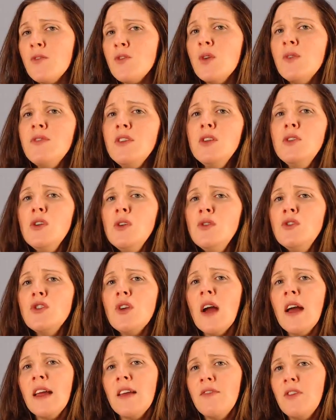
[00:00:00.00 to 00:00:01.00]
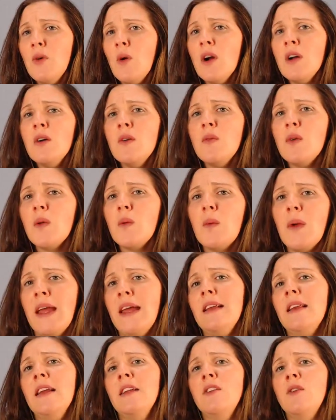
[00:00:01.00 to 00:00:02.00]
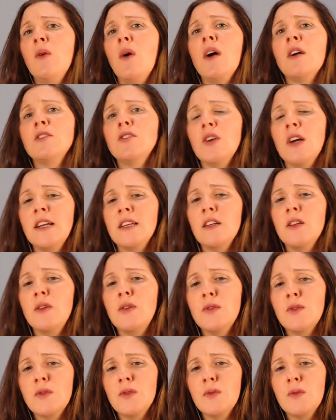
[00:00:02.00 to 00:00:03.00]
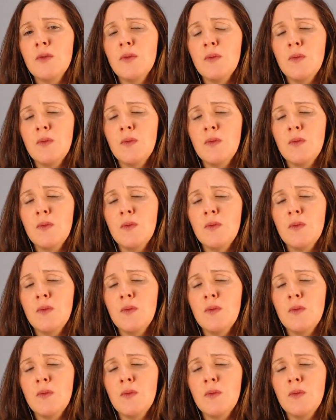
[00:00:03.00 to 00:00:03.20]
So if you do try, if you are overweight and you are trying to lose